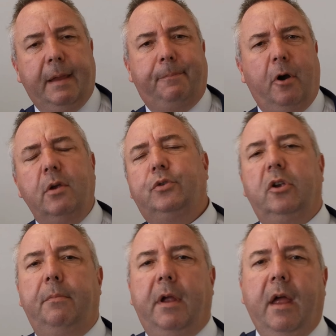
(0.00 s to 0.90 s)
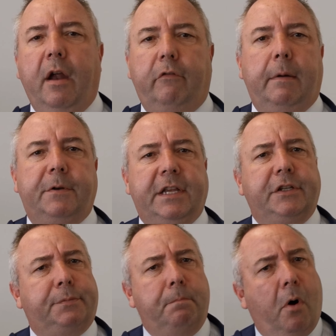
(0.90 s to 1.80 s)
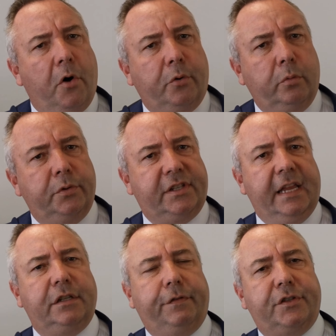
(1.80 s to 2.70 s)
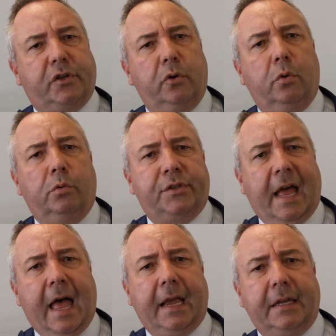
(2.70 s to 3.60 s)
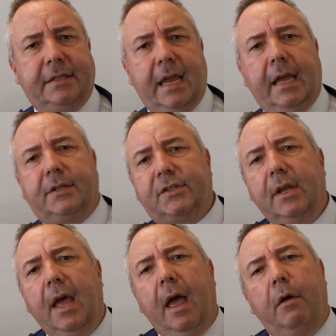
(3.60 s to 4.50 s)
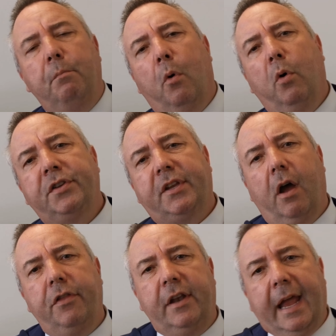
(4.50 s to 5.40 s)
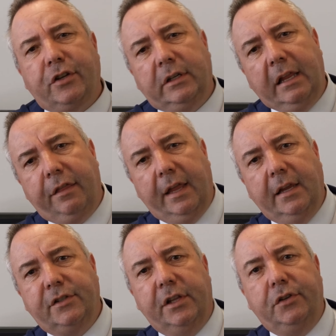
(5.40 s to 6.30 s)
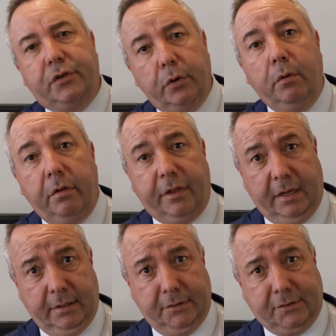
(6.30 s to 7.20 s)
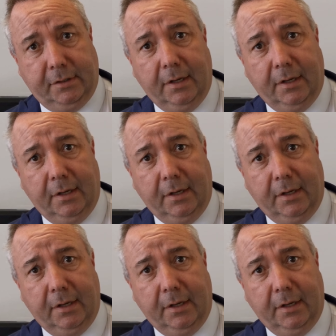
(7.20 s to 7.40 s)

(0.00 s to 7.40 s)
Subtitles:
Now, prosumer represents models, things for schools, architects, more so than actually things that do things.